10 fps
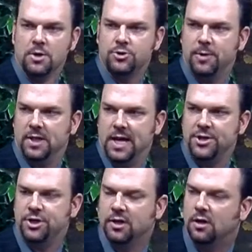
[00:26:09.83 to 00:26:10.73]

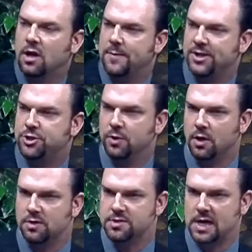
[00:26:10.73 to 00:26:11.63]
Tribulation could come at you at
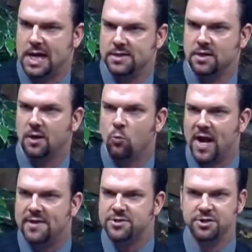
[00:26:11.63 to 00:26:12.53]
all sides like
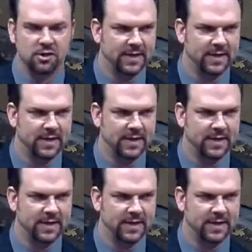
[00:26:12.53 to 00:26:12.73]
waves do.